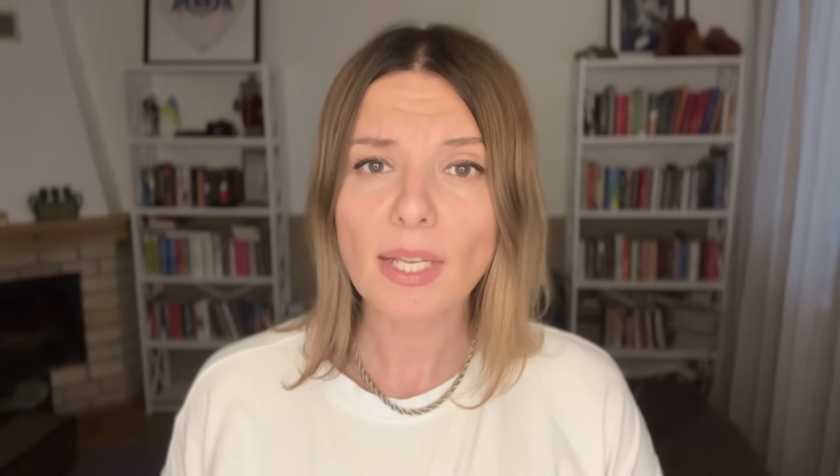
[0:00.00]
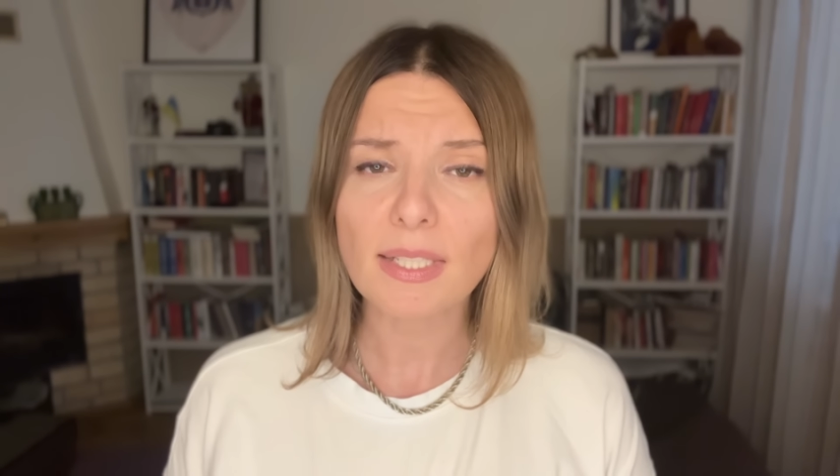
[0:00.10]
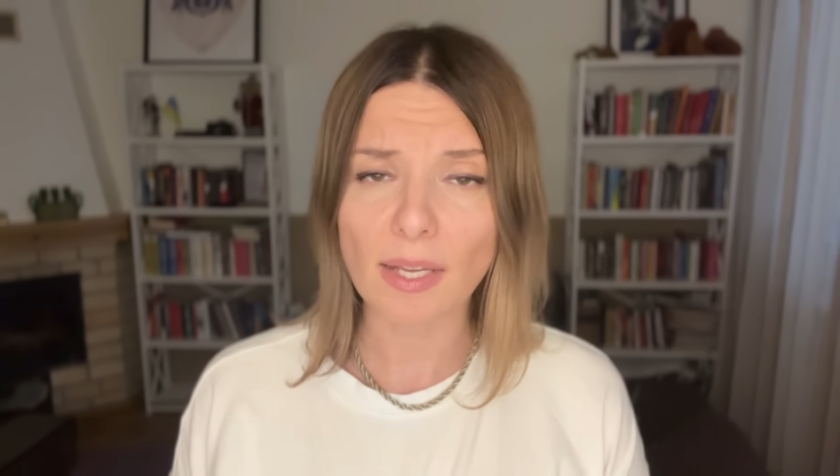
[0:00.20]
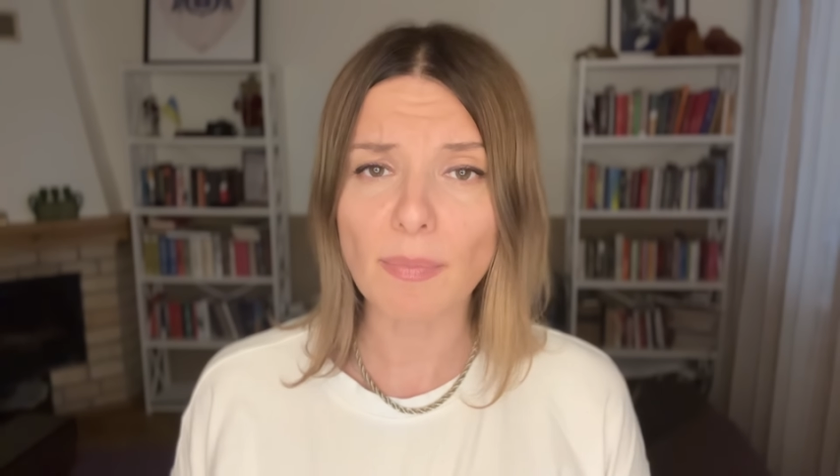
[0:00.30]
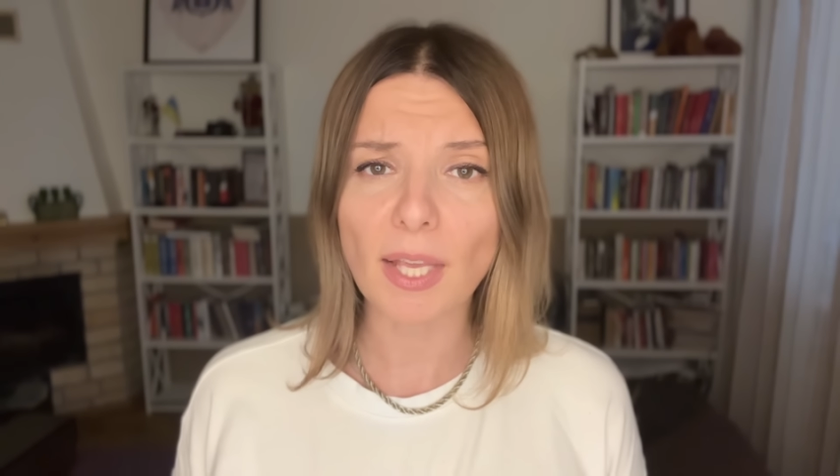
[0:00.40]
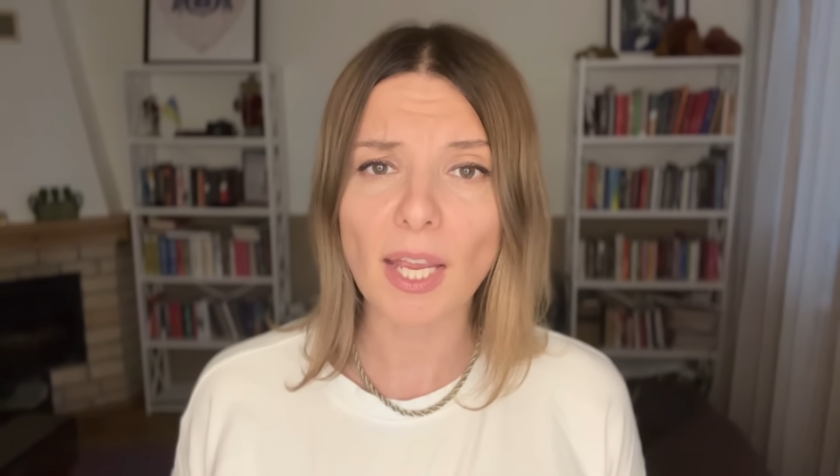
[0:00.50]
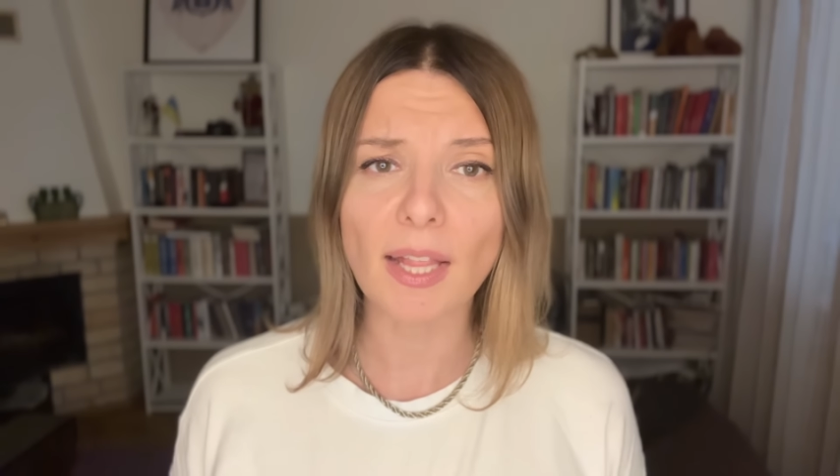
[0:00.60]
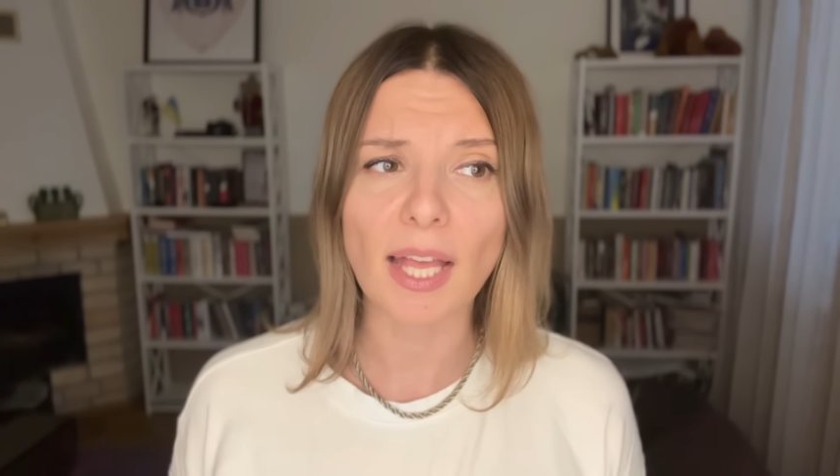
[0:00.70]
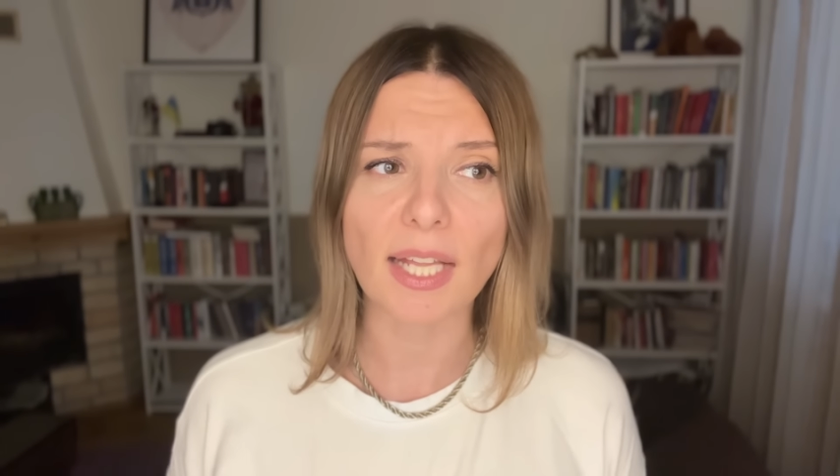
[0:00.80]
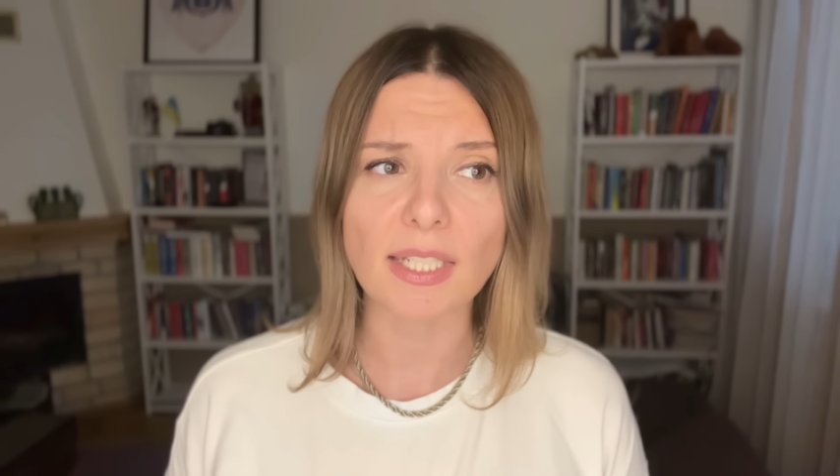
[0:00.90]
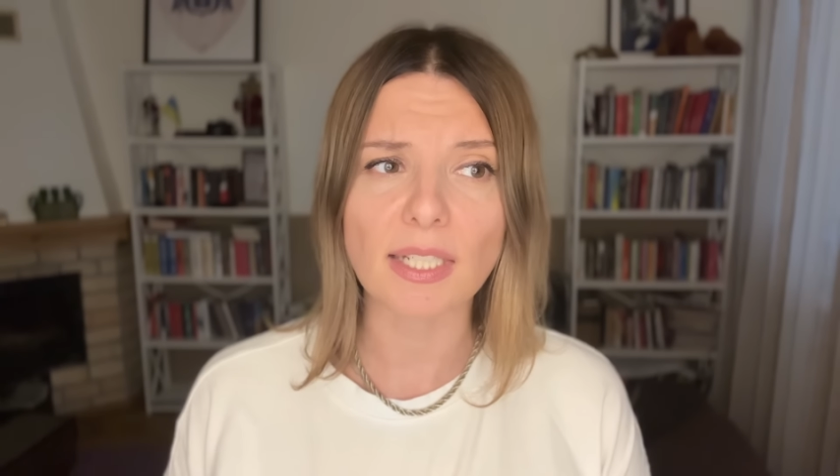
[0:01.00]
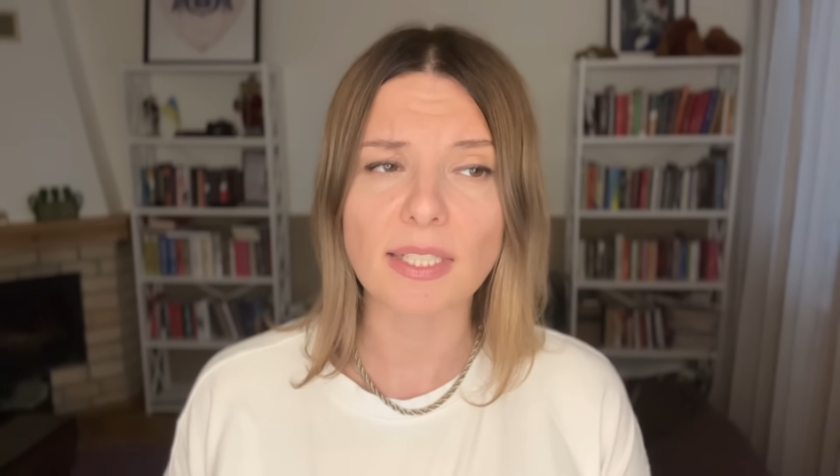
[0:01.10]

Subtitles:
Something that